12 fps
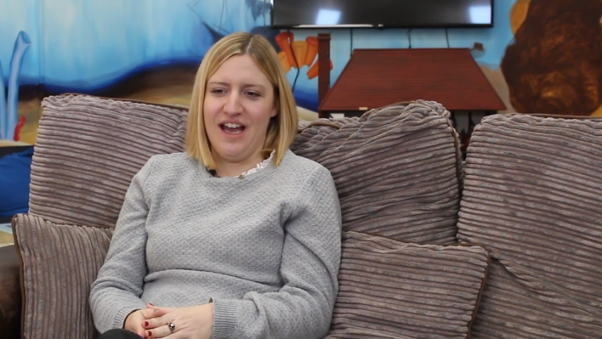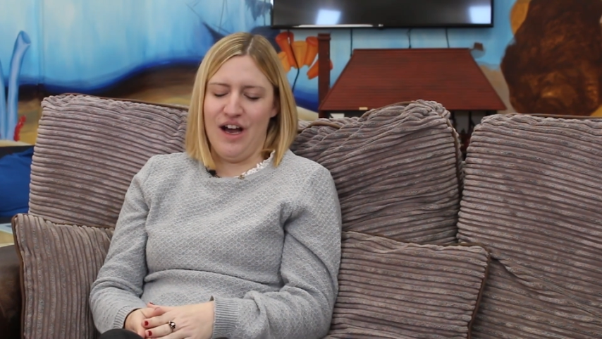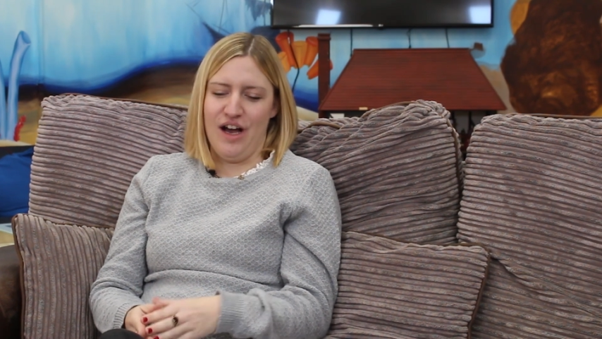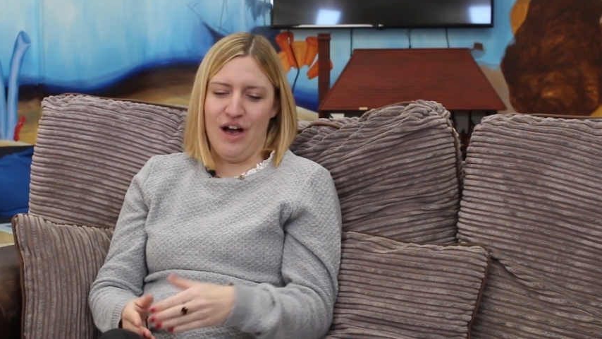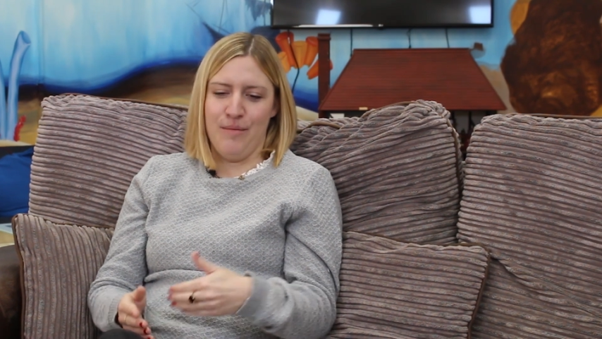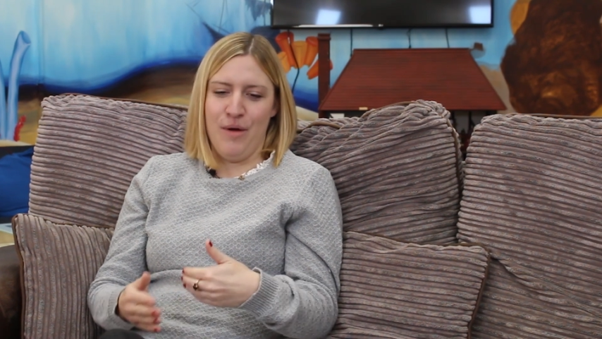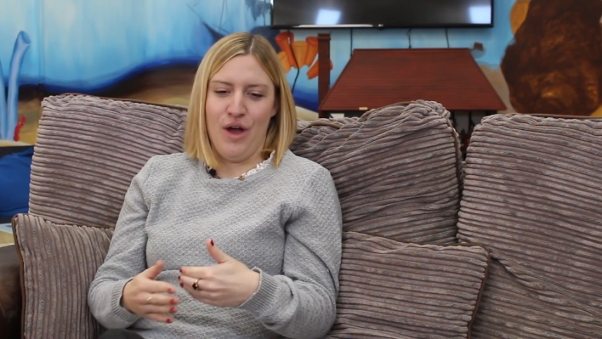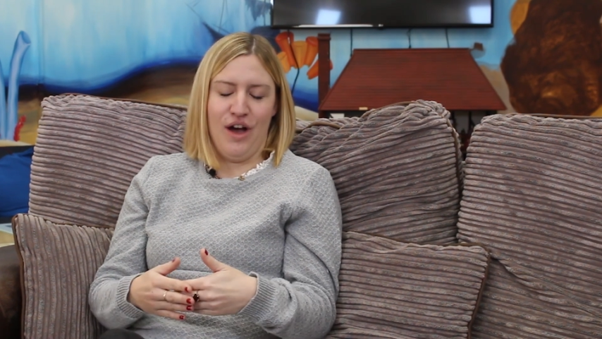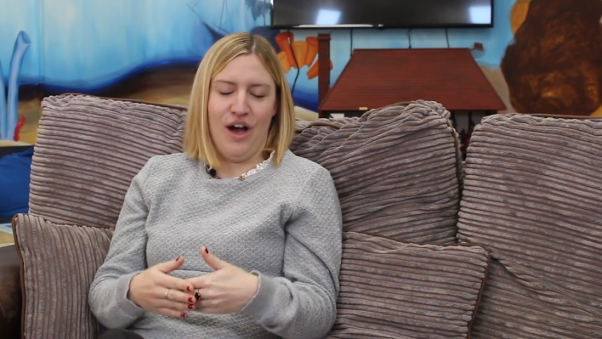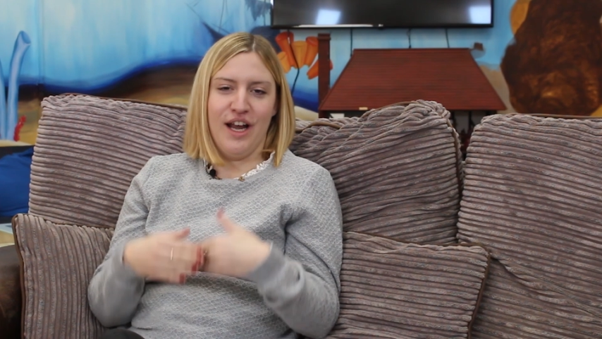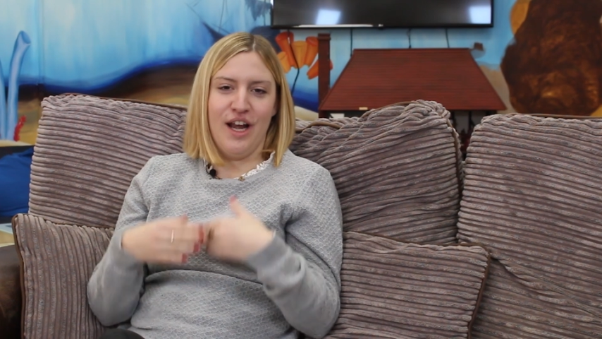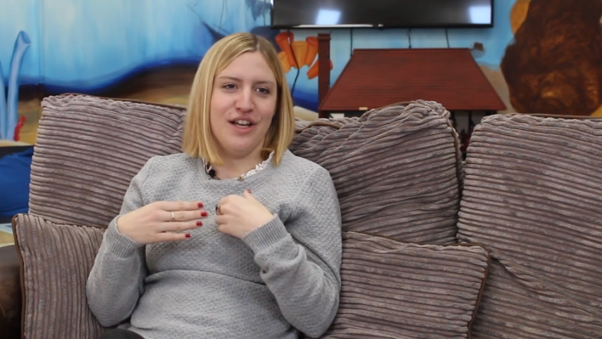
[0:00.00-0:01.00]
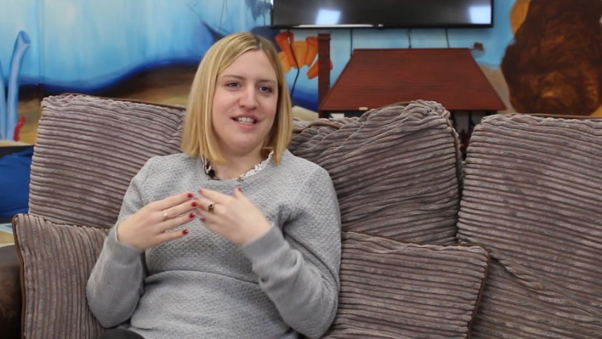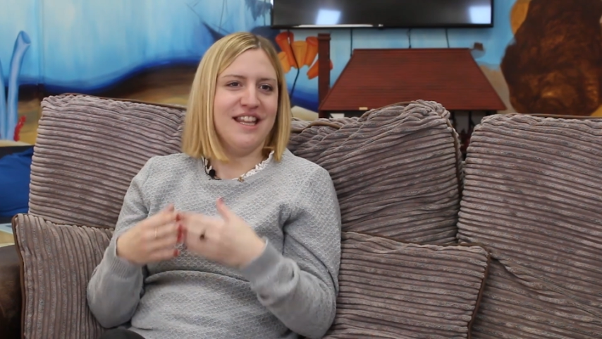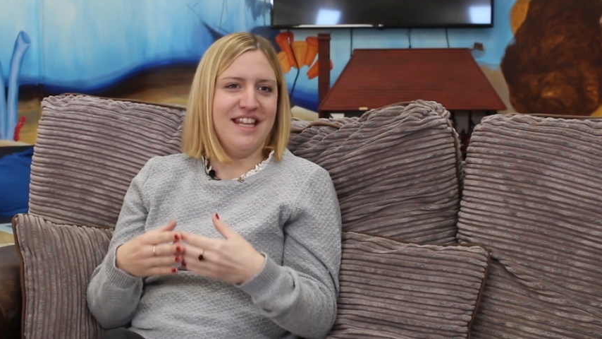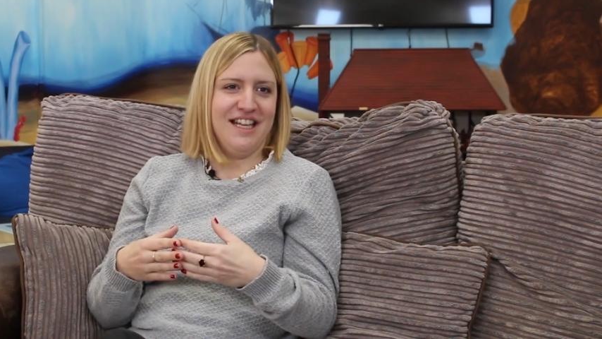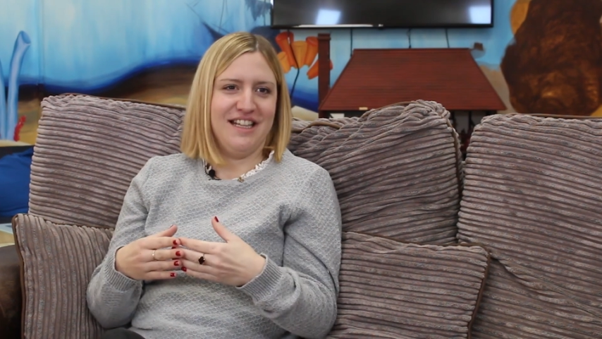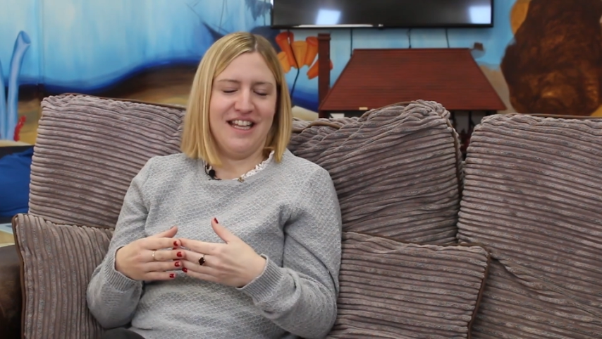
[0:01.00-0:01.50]
I'm, I like to
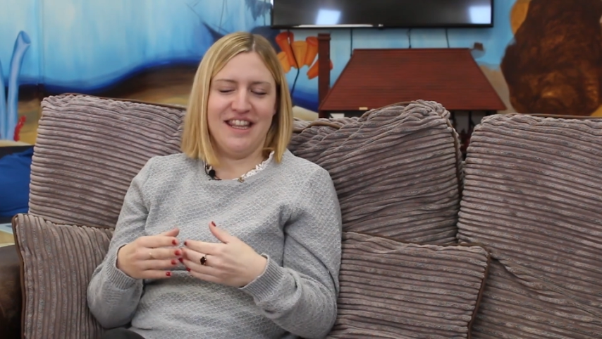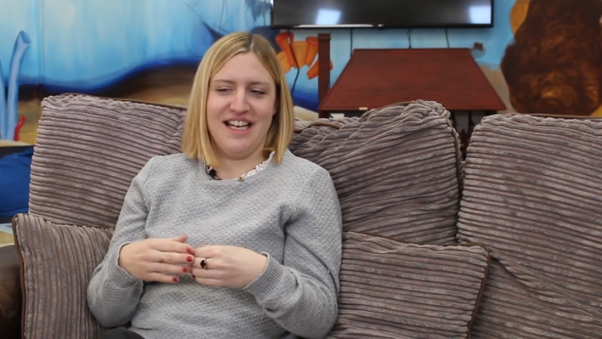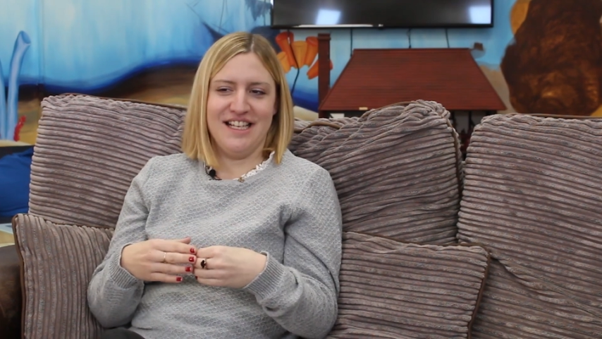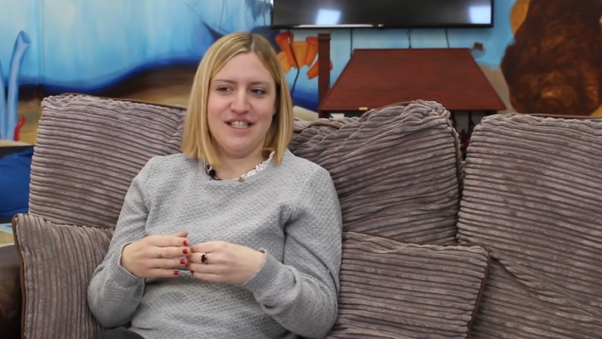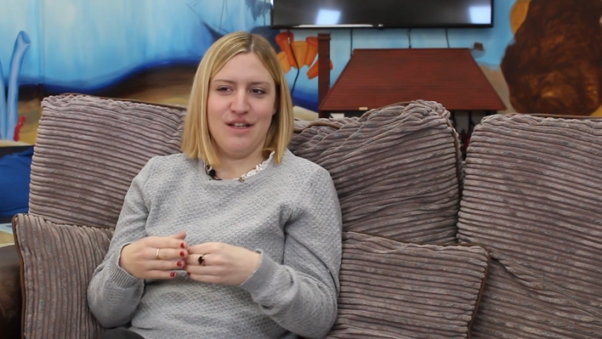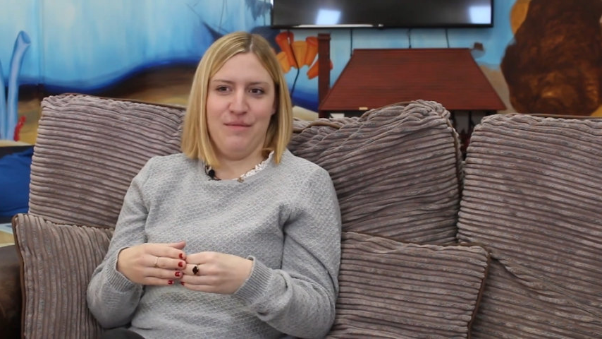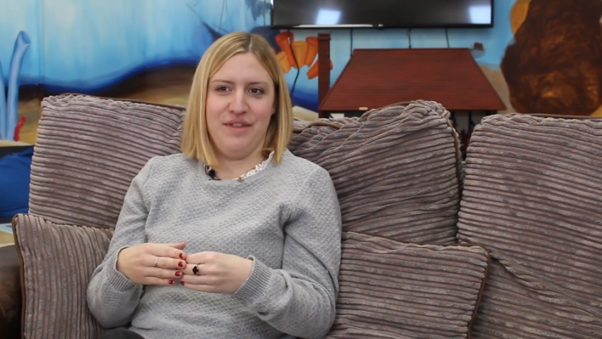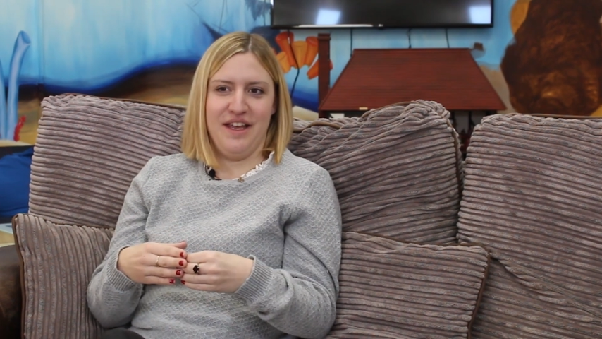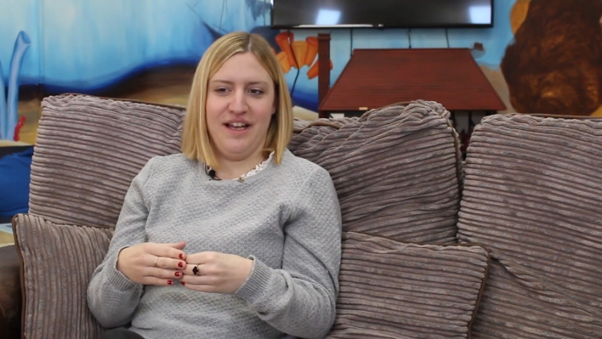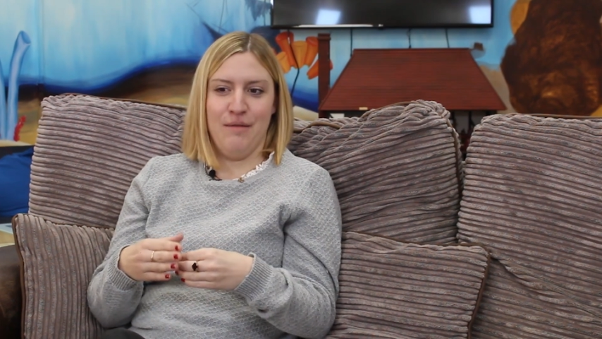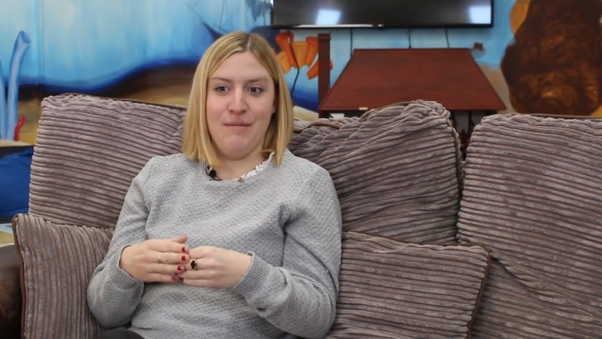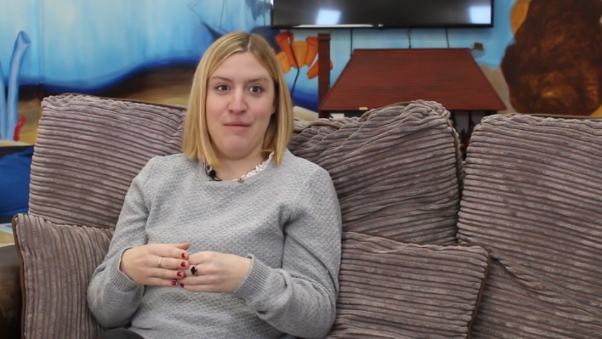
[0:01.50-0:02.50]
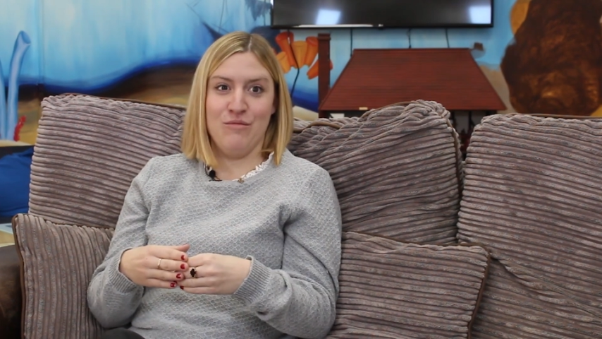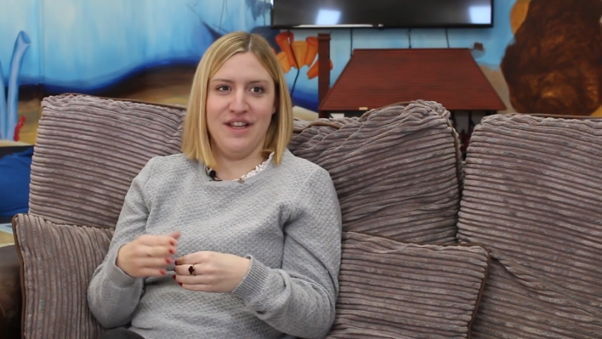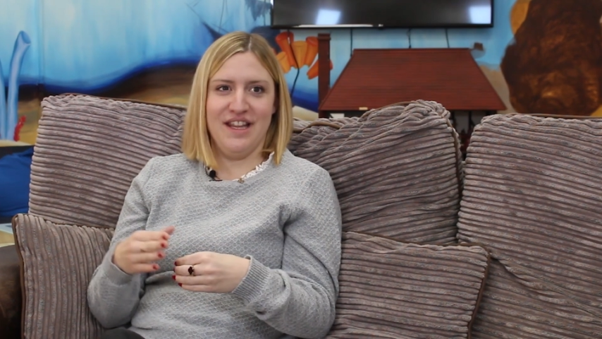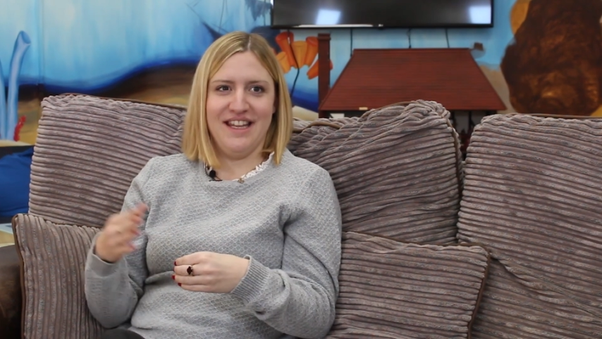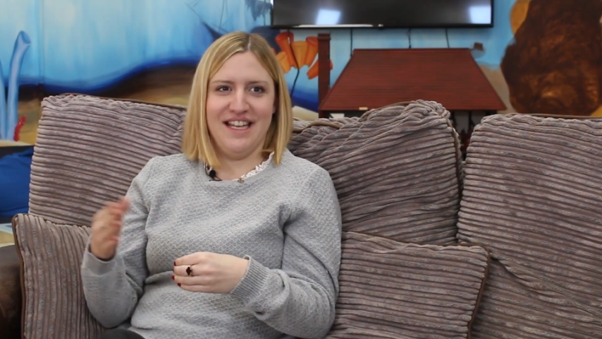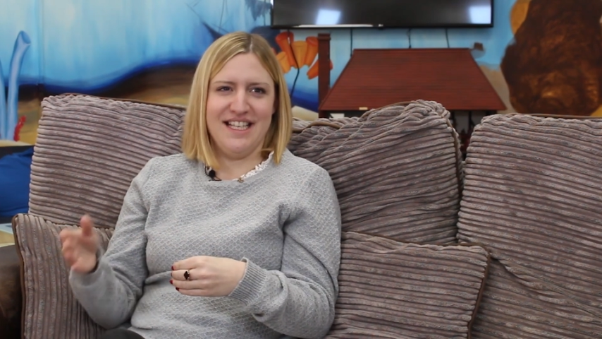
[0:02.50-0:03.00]
think that that's something, a memory
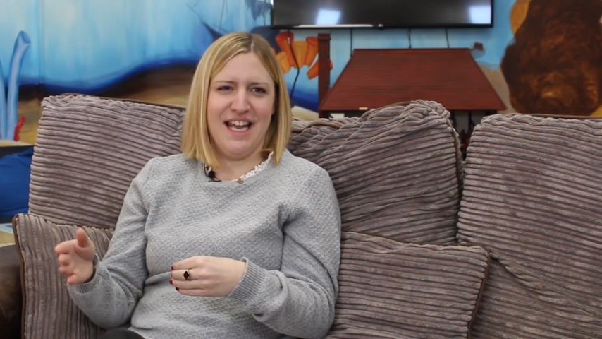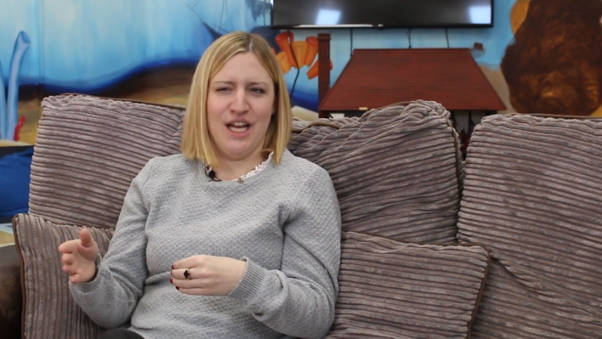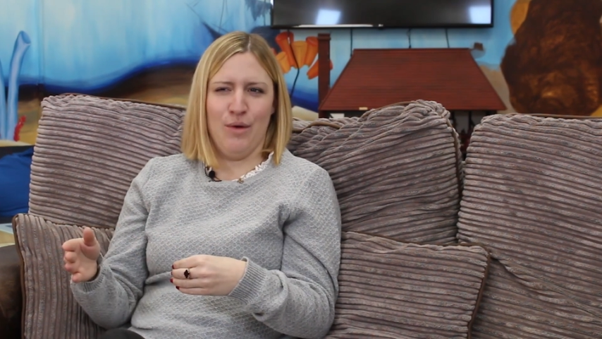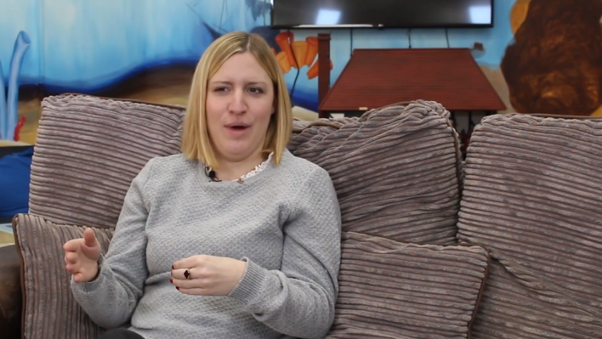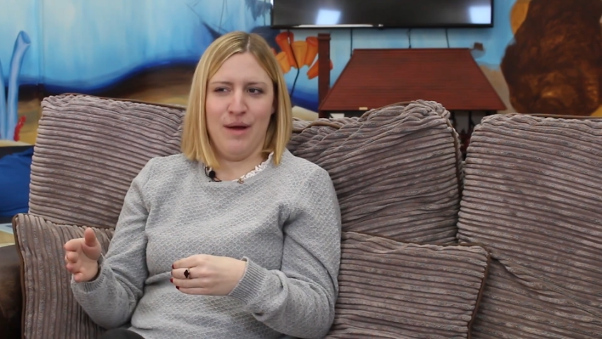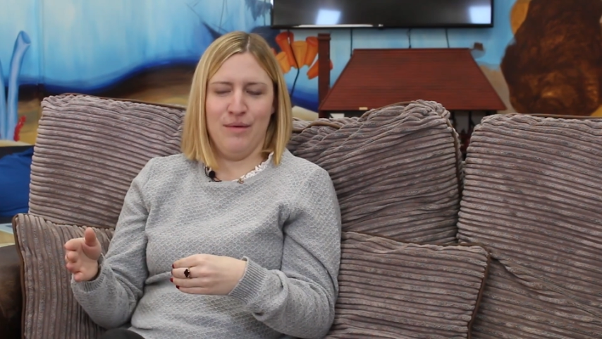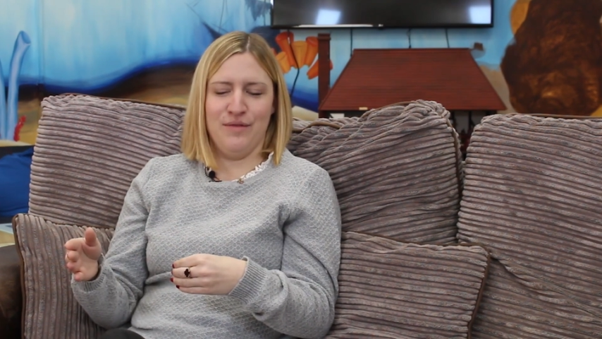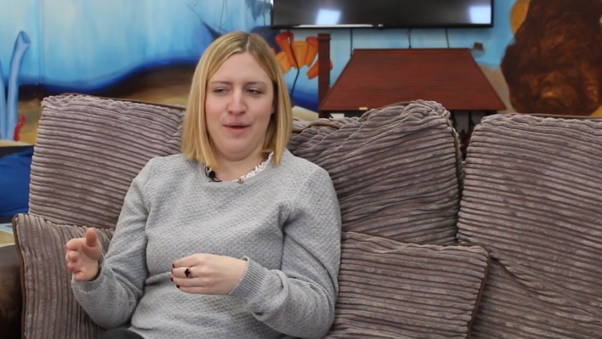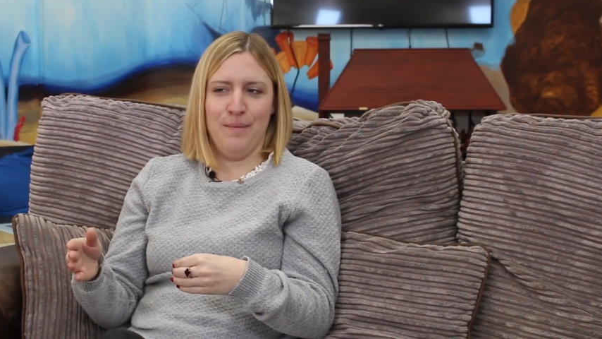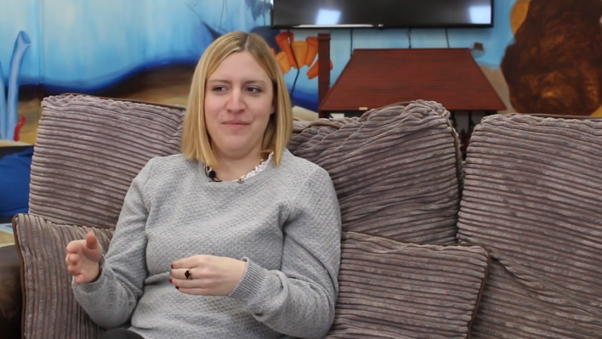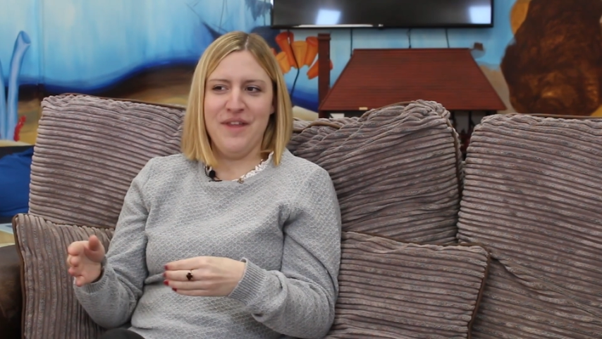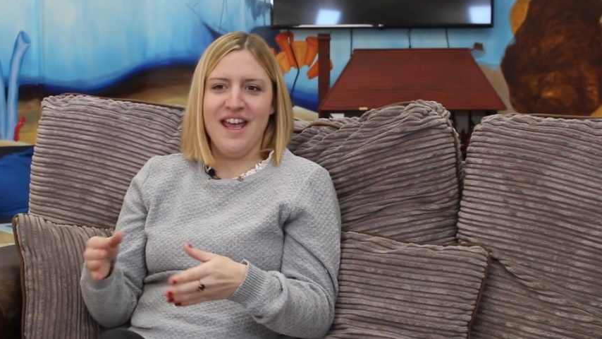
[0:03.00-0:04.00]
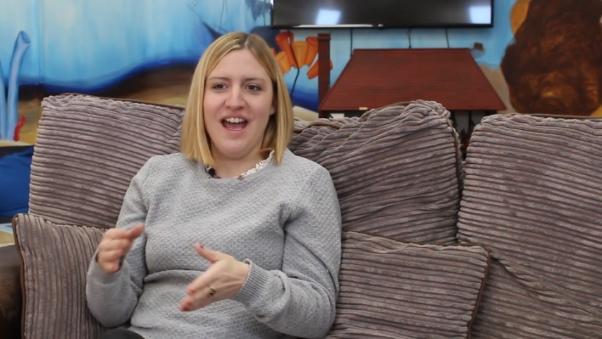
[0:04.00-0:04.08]
that they take away with them.